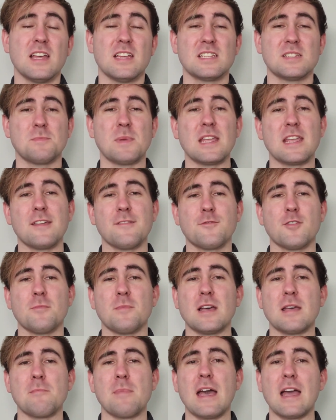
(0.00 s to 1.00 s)
Speaking from
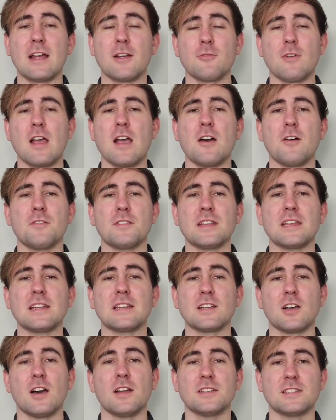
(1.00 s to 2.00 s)
my background
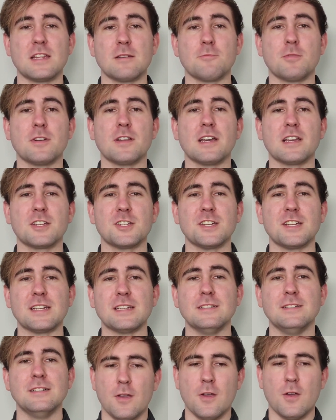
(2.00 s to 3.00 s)
in content
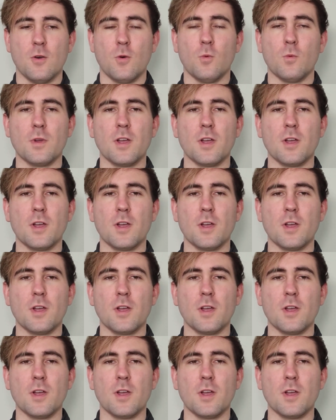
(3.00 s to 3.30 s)
production,